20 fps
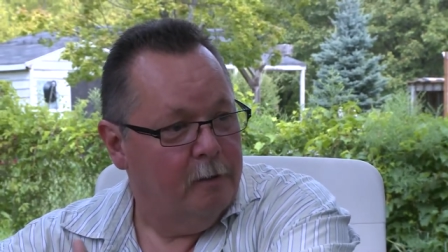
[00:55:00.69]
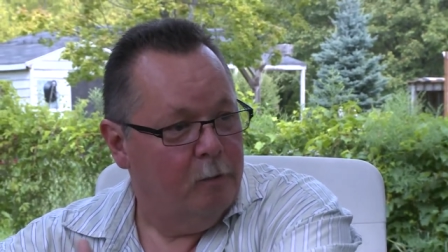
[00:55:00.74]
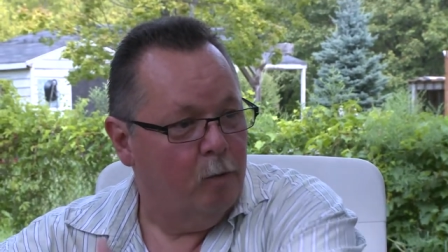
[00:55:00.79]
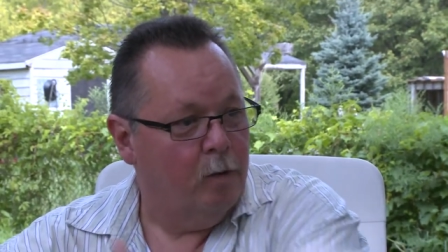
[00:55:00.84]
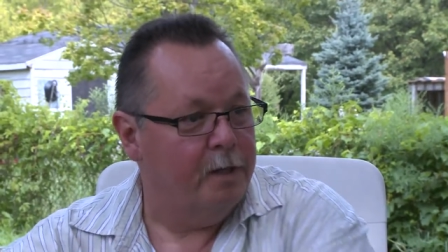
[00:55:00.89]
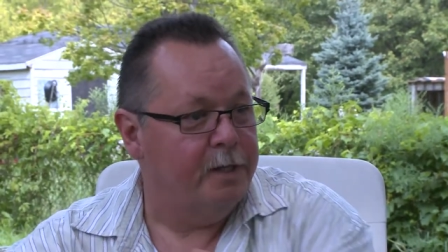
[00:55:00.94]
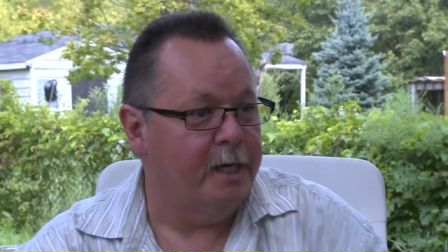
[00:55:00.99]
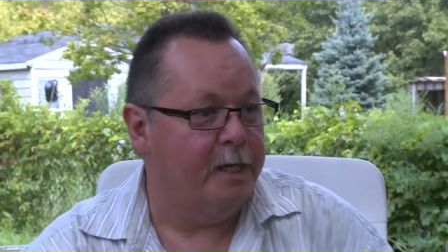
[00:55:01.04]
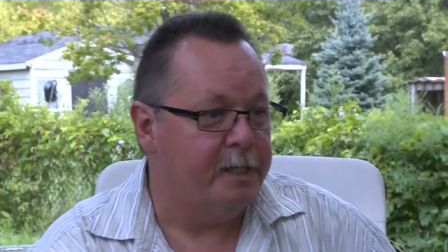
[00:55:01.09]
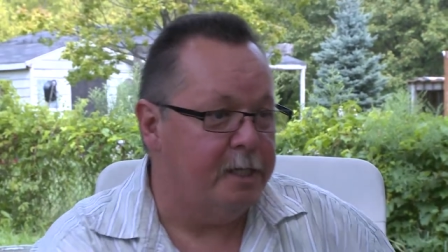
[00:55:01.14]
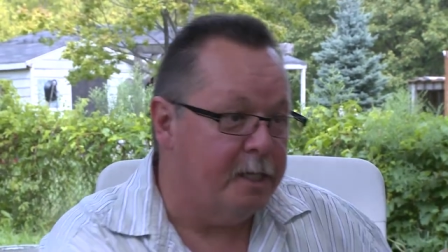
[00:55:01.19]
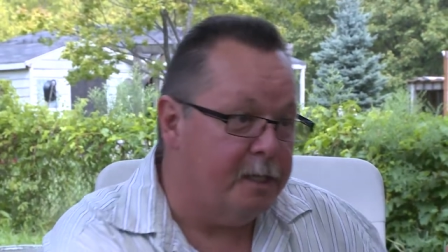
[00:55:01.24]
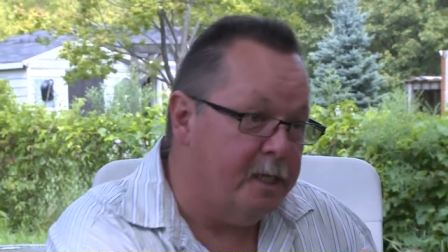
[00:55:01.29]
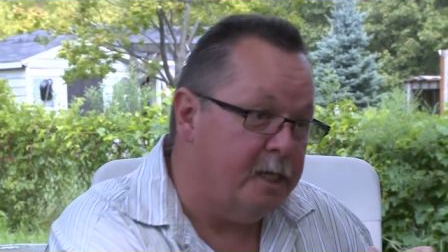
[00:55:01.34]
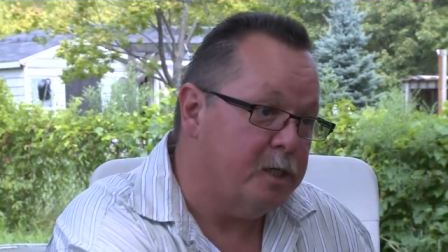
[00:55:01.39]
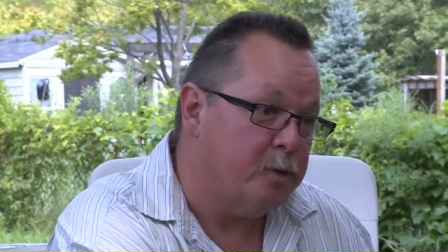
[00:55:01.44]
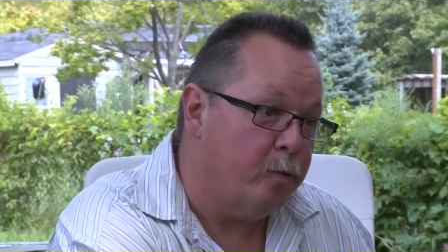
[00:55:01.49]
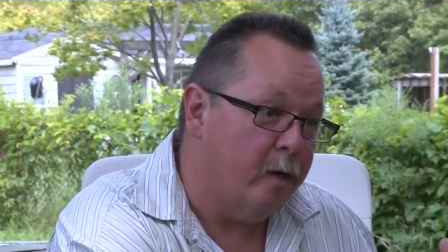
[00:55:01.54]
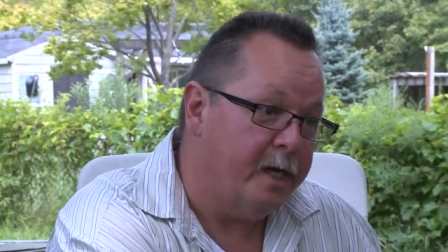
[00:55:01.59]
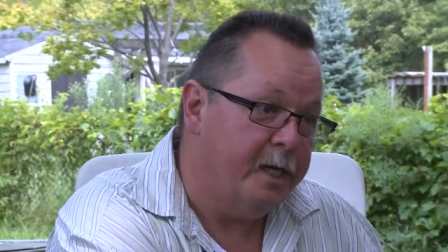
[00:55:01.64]
Well, they did
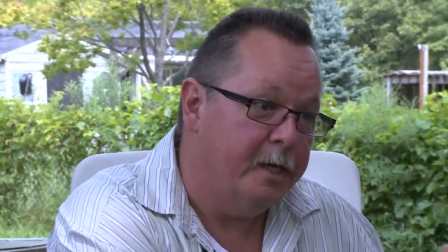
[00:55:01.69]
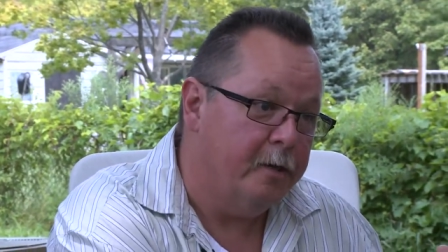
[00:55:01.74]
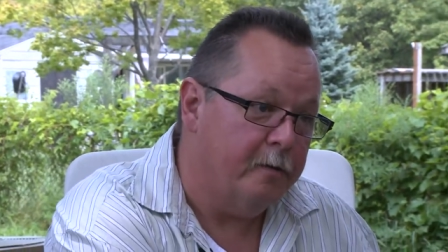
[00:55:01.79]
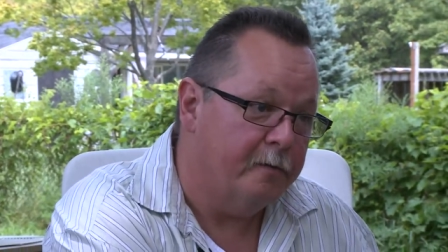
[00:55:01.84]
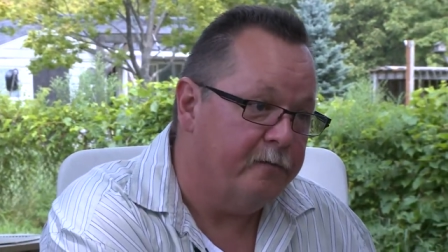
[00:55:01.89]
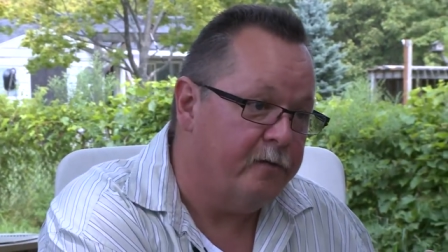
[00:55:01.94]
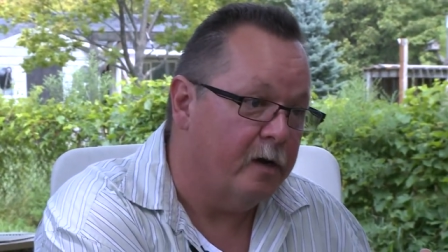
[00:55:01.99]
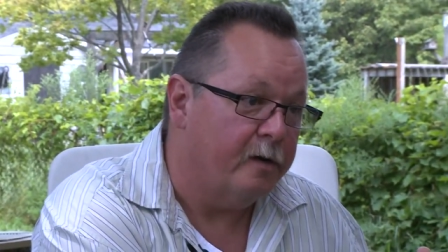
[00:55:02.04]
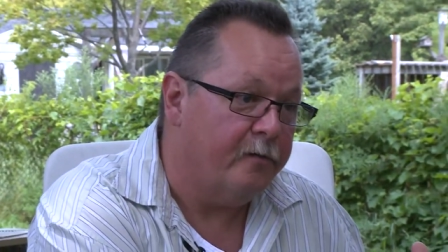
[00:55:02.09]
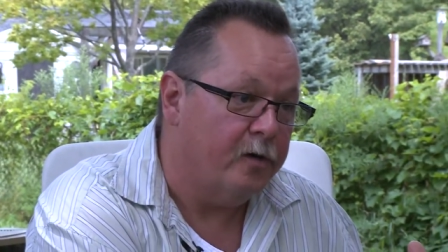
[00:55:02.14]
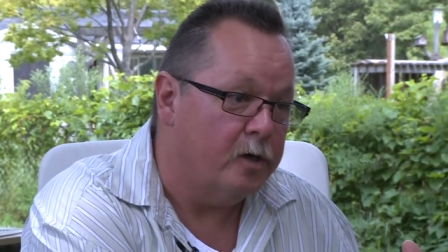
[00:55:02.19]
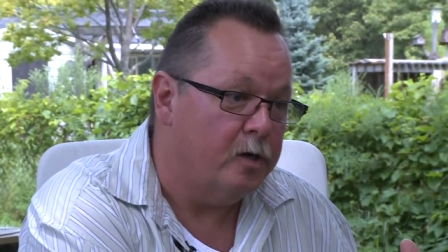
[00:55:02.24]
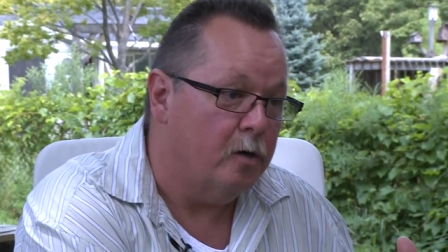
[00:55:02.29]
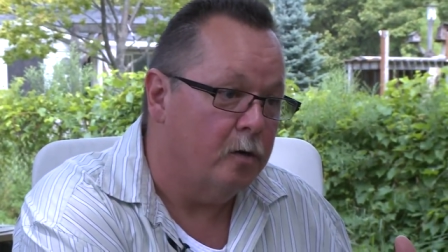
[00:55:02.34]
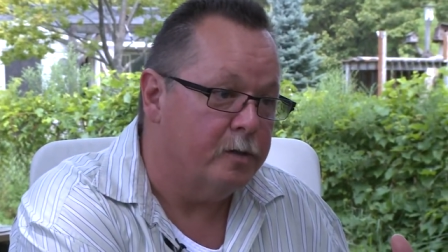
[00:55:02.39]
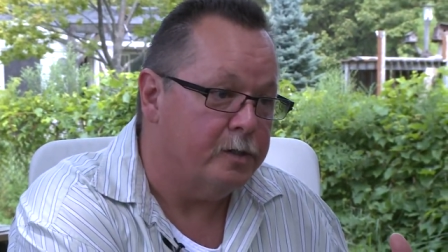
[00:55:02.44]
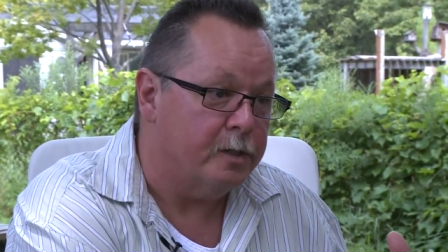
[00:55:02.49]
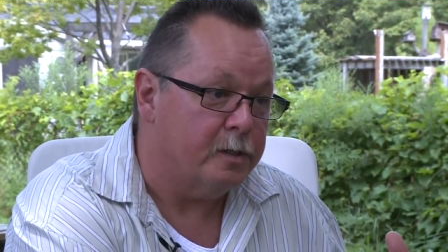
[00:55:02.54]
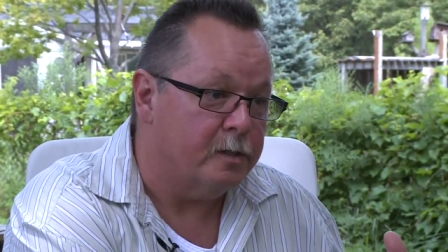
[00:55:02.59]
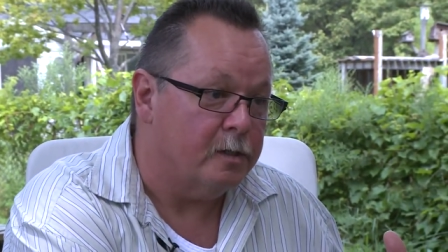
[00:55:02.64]
this right here in front of our
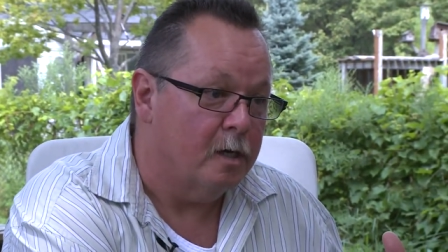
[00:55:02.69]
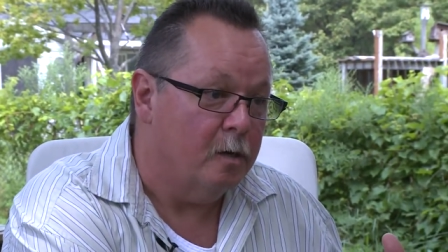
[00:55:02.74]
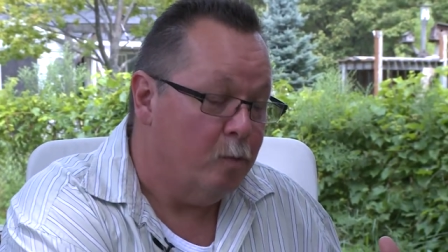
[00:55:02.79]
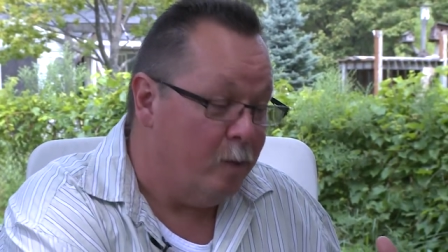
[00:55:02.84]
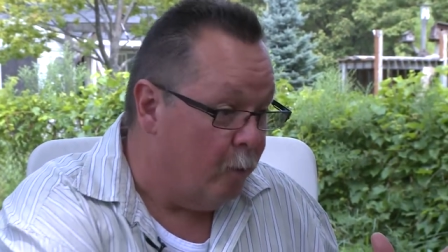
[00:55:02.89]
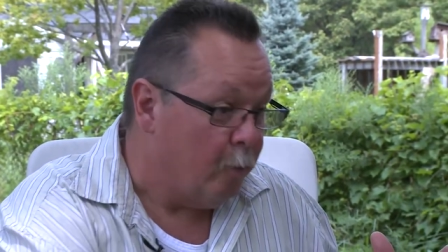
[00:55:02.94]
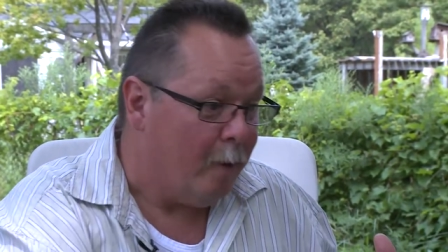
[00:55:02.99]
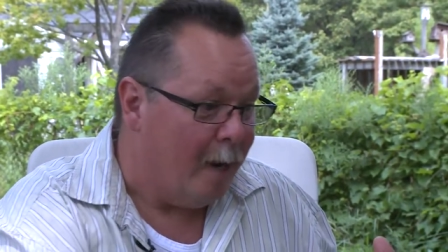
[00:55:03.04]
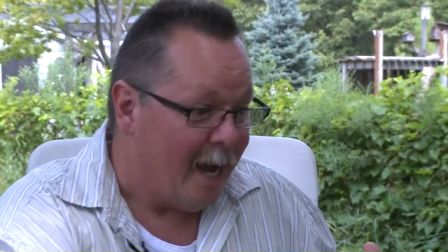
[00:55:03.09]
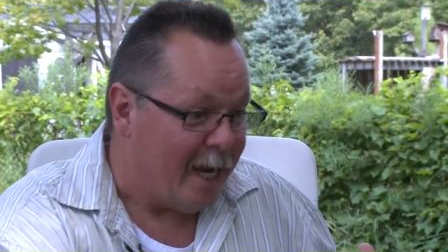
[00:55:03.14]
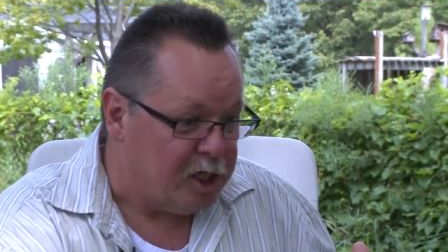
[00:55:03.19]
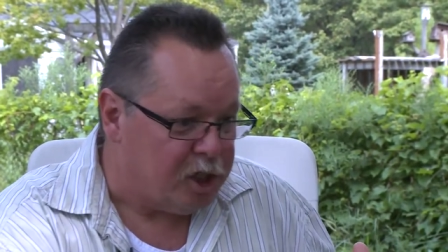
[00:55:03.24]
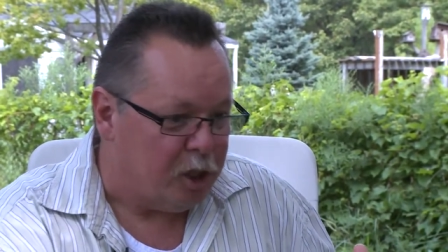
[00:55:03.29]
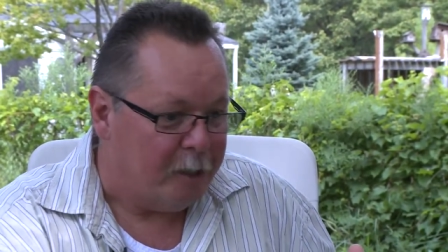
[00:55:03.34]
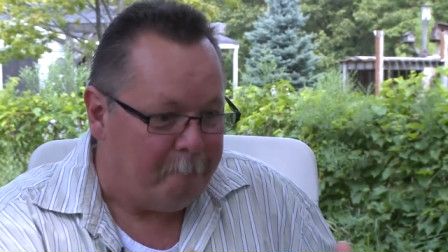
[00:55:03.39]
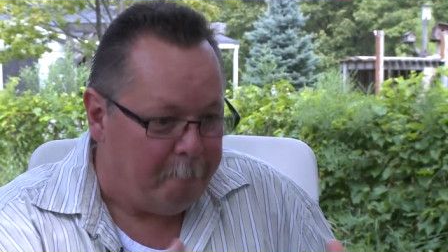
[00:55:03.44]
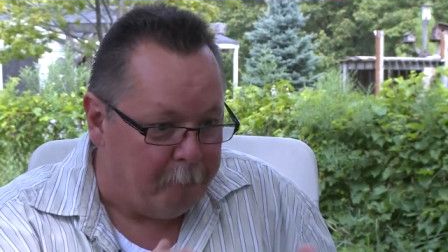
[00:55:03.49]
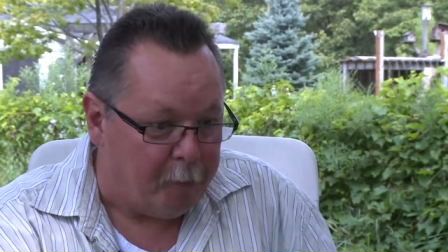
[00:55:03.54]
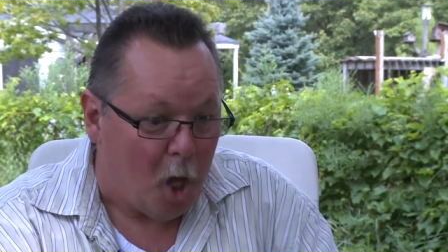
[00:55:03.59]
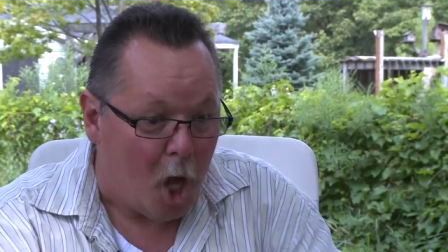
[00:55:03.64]
noses. We were
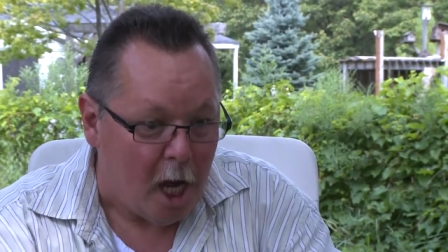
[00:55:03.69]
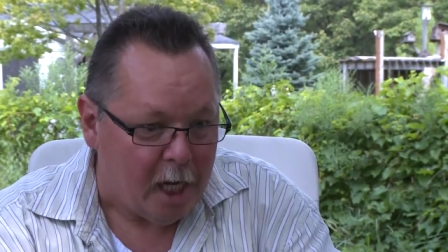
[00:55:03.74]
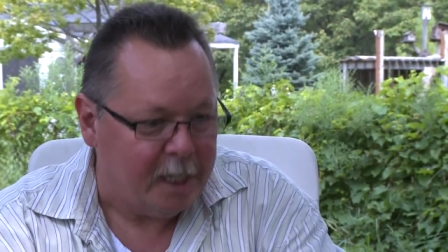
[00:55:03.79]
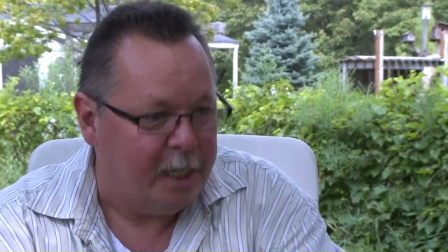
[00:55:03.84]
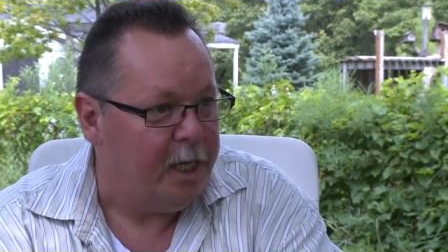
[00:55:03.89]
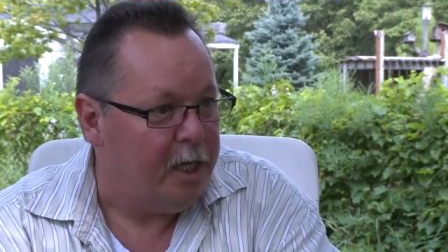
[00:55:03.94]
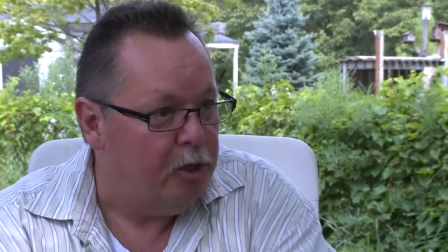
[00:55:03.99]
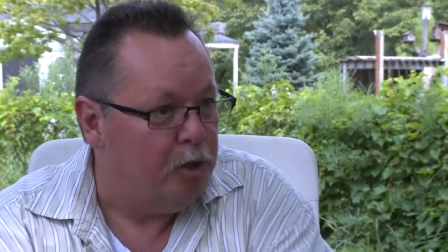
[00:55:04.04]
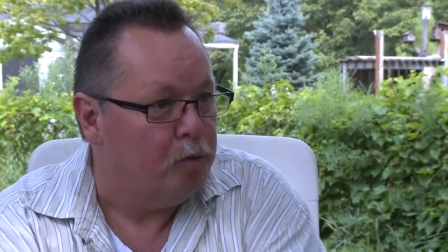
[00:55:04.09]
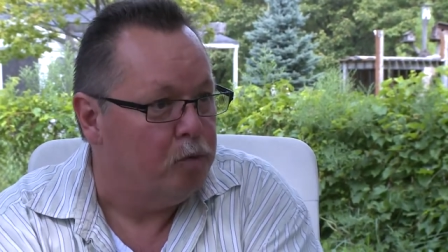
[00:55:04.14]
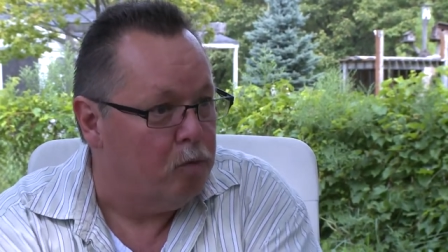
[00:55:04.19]
actually blocking the